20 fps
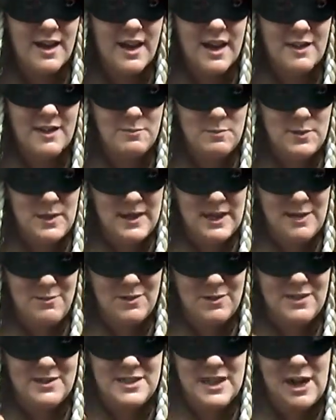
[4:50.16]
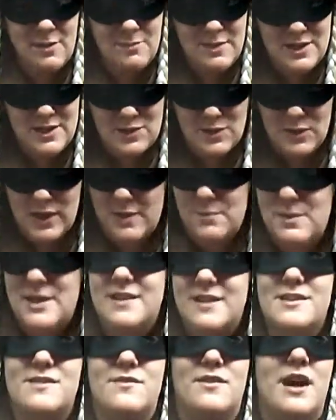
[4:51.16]
and being able to tell my story
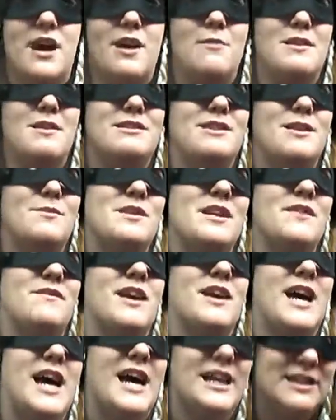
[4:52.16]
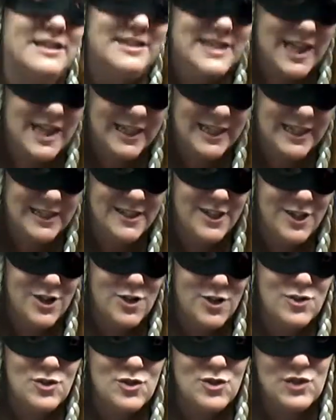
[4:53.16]
because of how many times I've had to tell it
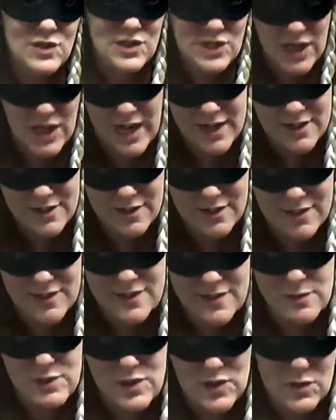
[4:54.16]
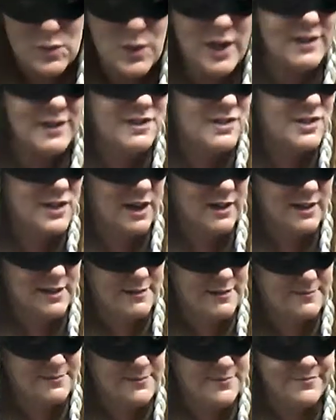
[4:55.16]
to the doctors, which is where it
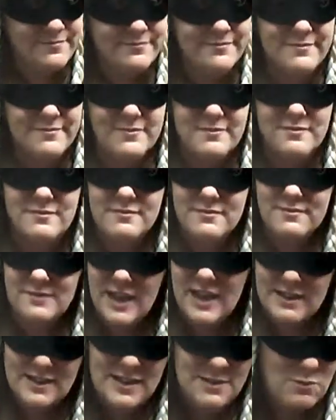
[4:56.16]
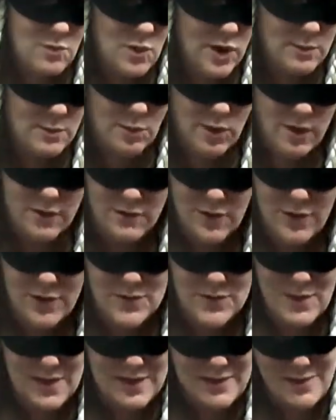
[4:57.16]
started. And then more and more
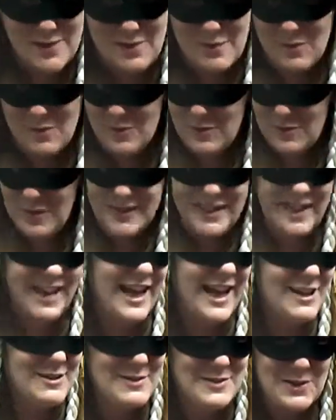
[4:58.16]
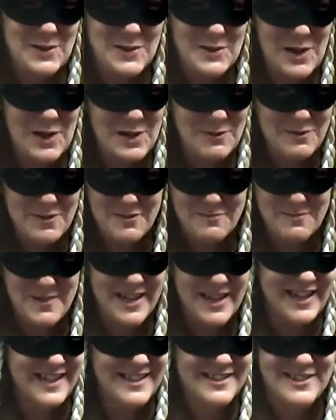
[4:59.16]
folks want to know what the heck was going on with
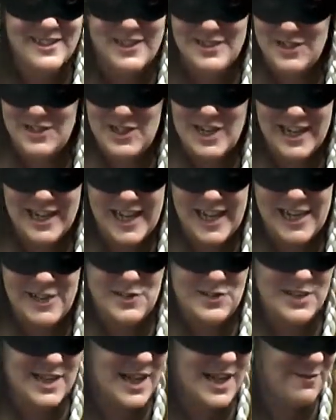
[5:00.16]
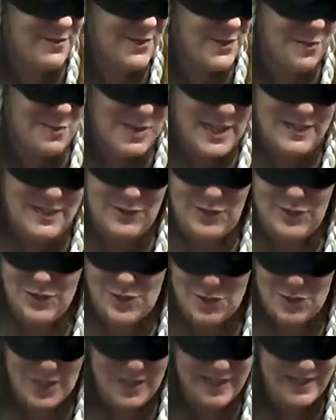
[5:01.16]
me at such a young age to have so many
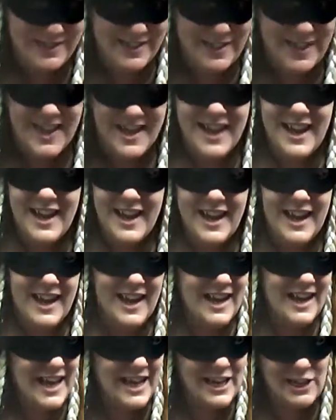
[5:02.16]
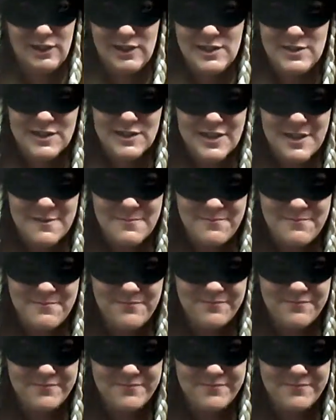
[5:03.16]
surgeries. And I agreed with them.